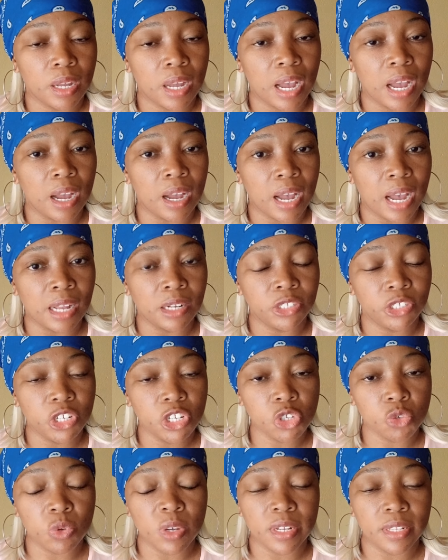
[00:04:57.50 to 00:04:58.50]
I'll
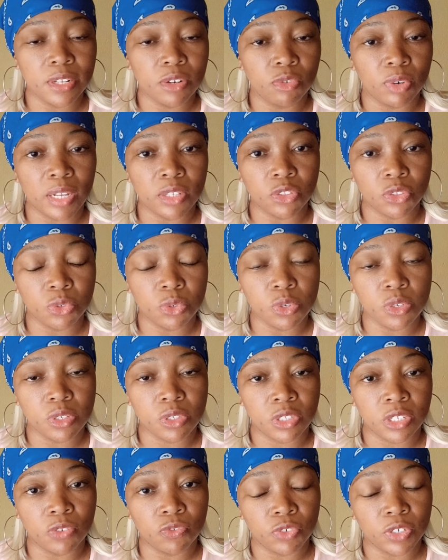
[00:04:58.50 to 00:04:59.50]
just quickly run through
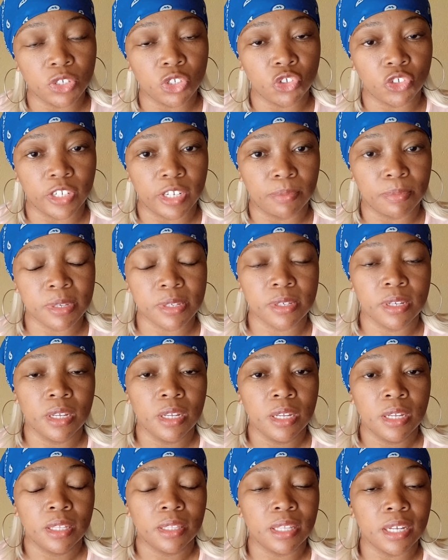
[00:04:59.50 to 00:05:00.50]
different dreams.
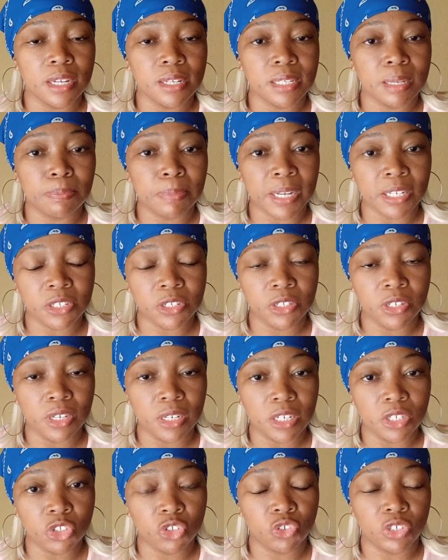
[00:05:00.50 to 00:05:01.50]
There's a
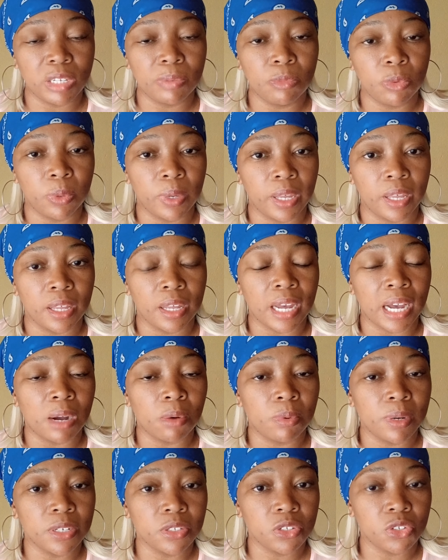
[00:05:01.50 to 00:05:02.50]
particular dream where I
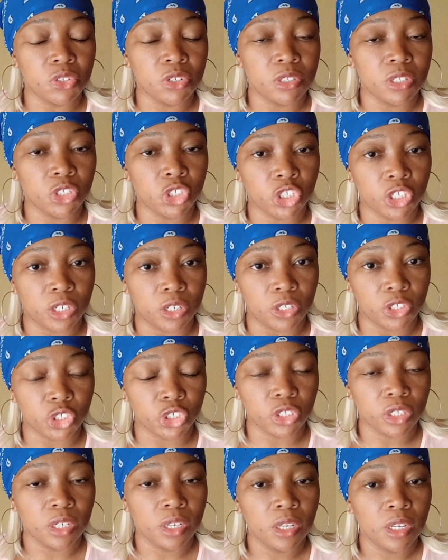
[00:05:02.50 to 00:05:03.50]
went into the
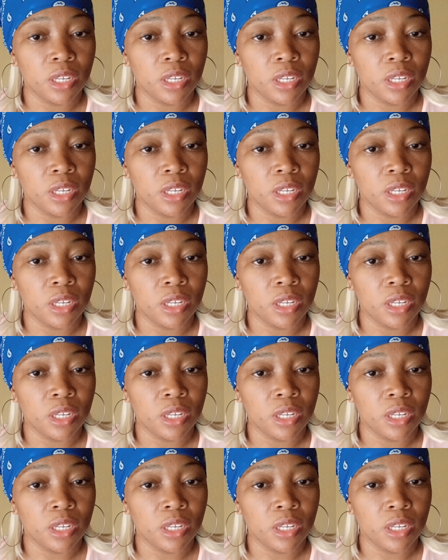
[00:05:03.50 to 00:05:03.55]
church.